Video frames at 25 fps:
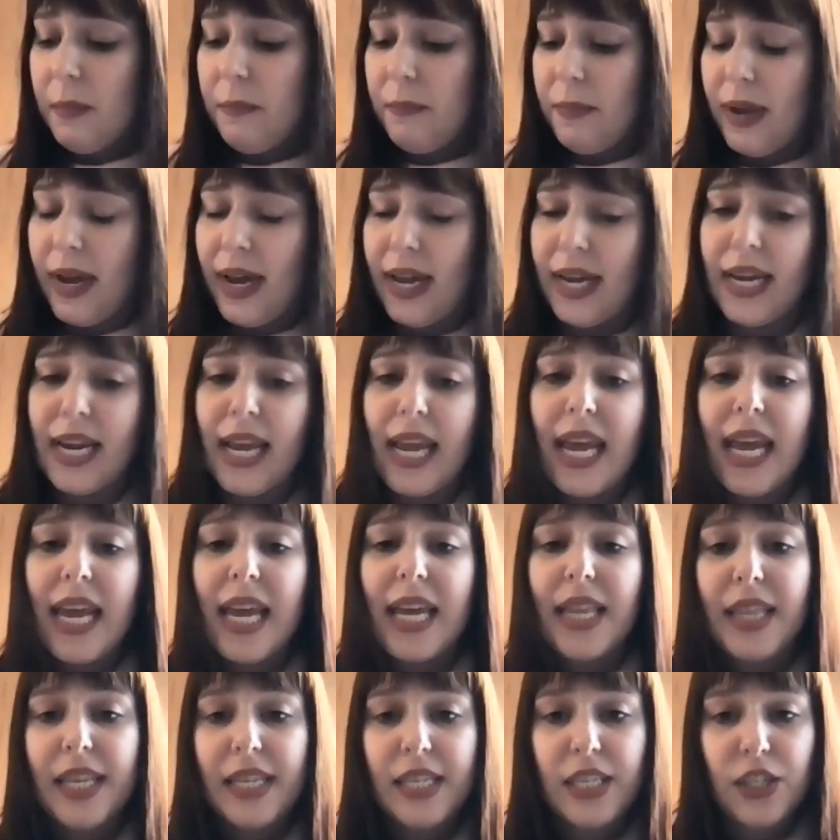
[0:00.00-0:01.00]
But
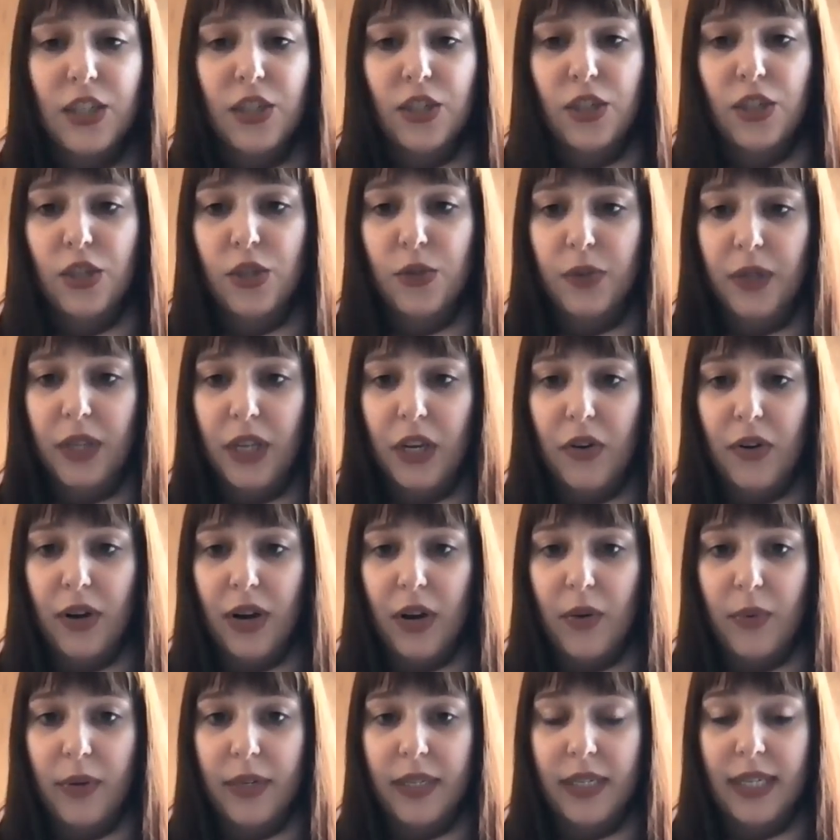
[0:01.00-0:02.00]
this is just a really
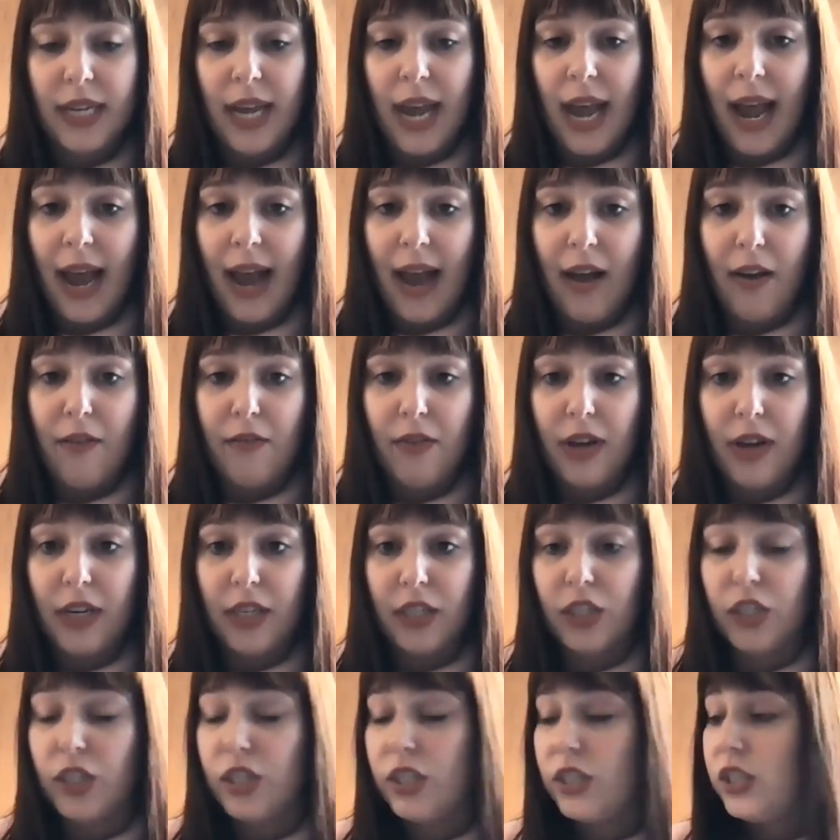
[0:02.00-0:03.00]
great one to have
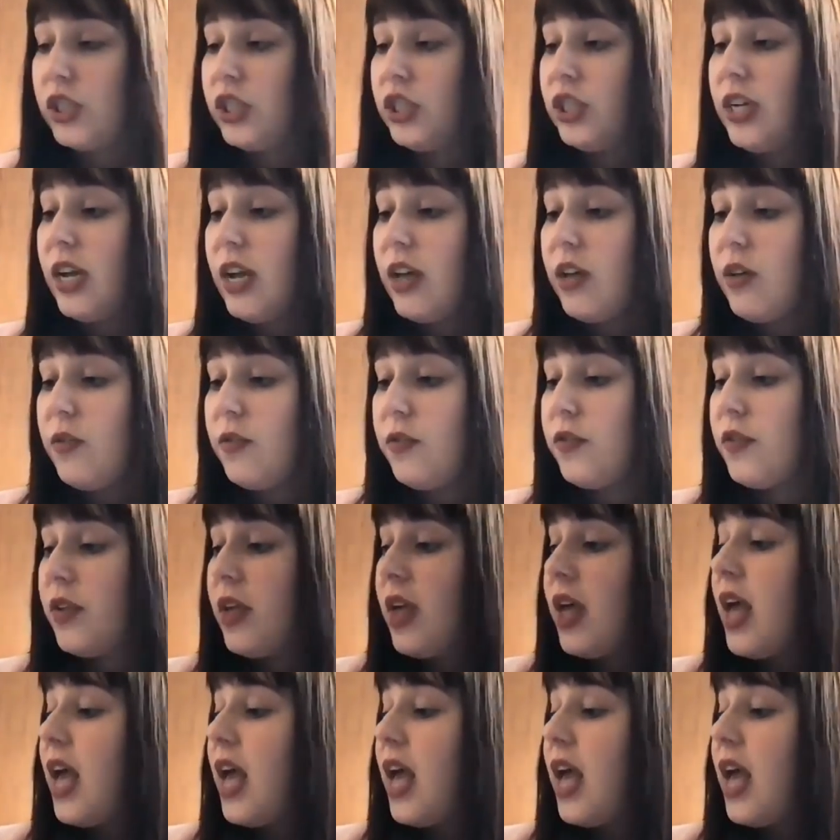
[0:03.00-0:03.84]
on shelf.